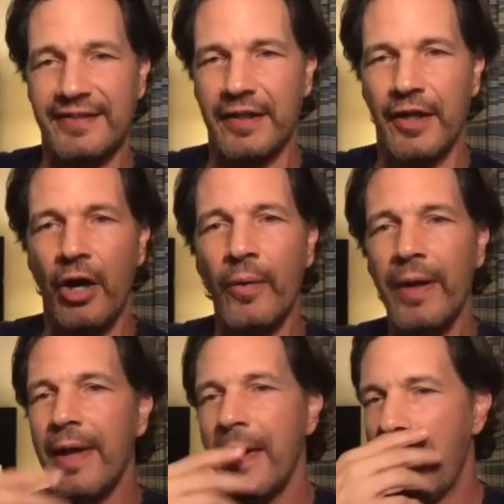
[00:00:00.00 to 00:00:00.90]
I
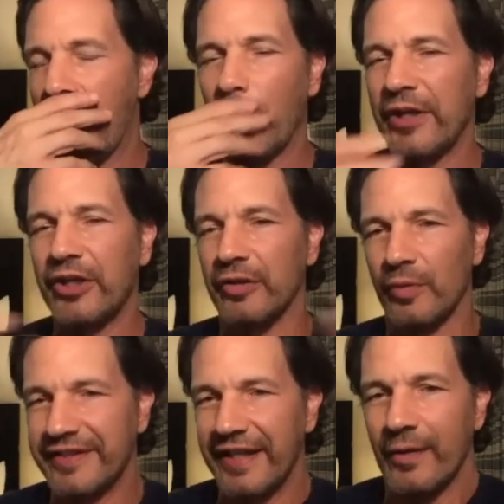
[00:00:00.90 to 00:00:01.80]
mean,
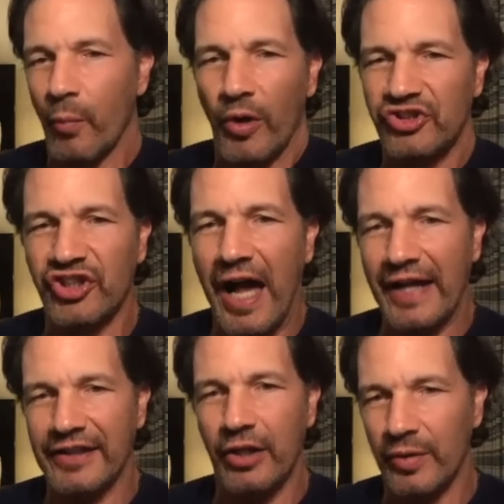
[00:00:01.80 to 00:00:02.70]
we did it in one
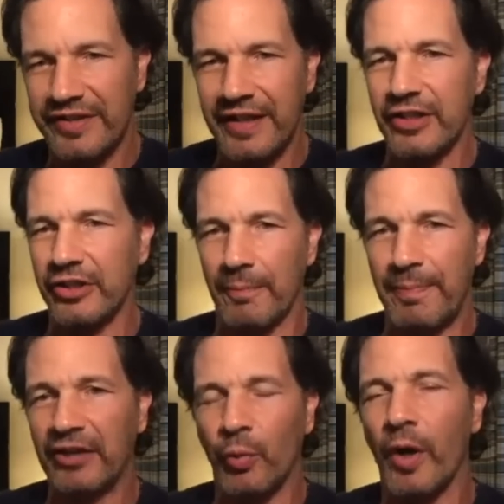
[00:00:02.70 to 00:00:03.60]
shot. You could have
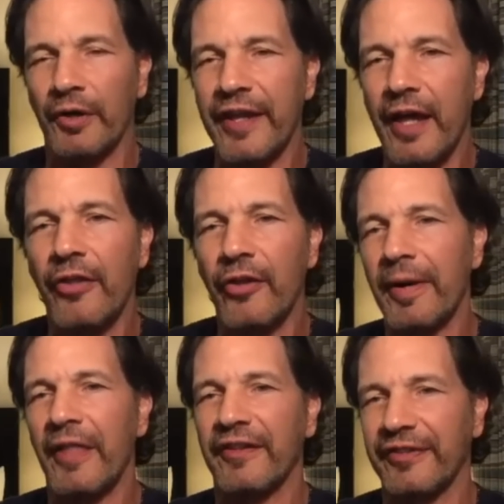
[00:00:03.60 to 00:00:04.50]
picked one or the other, but
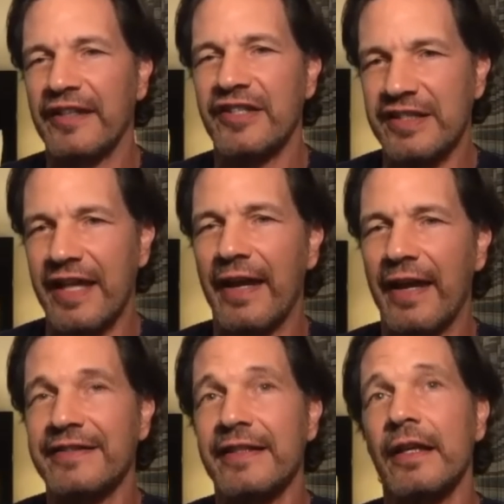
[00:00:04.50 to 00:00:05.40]
I think that
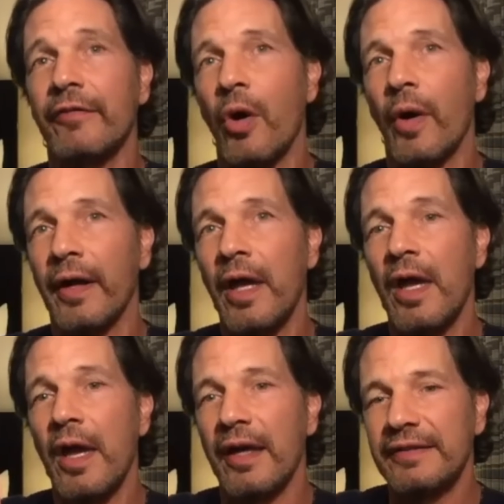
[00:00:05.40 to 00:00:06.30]
idea of going
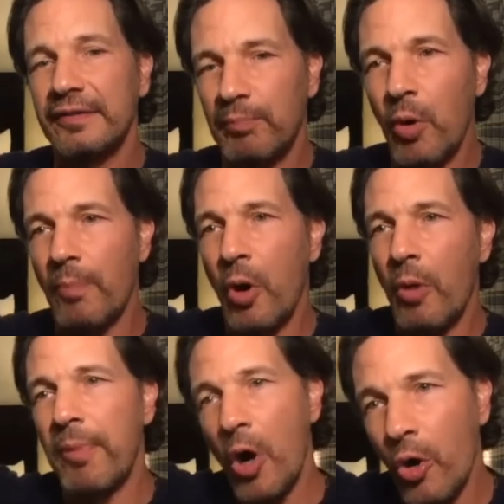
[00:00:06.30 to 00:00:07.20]
boom, boom,
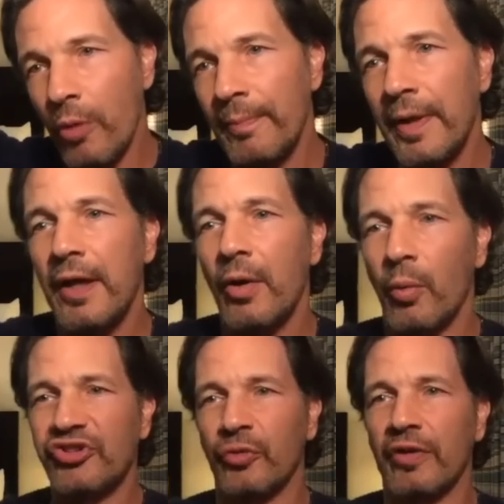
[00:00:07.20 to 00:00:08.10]
boom
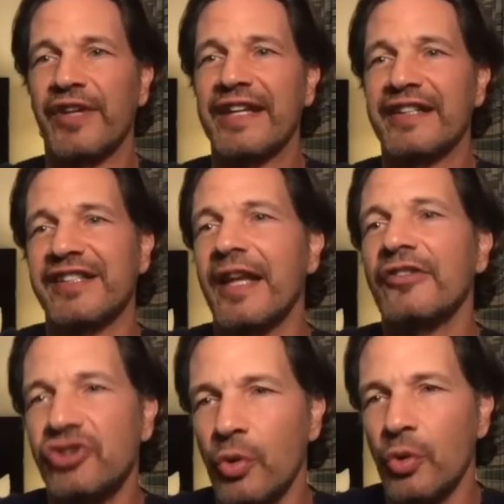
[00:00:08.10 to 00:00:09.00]
was sort of
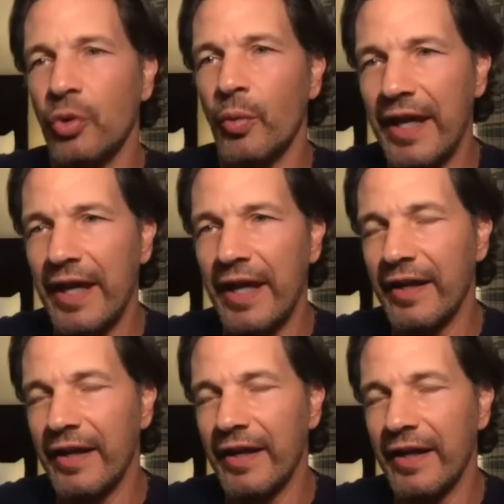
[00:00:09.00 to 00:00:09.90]
accentuating the move
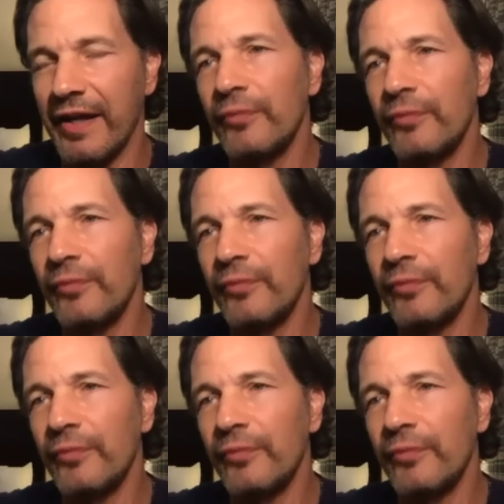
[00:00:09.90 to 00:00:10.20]
somehow.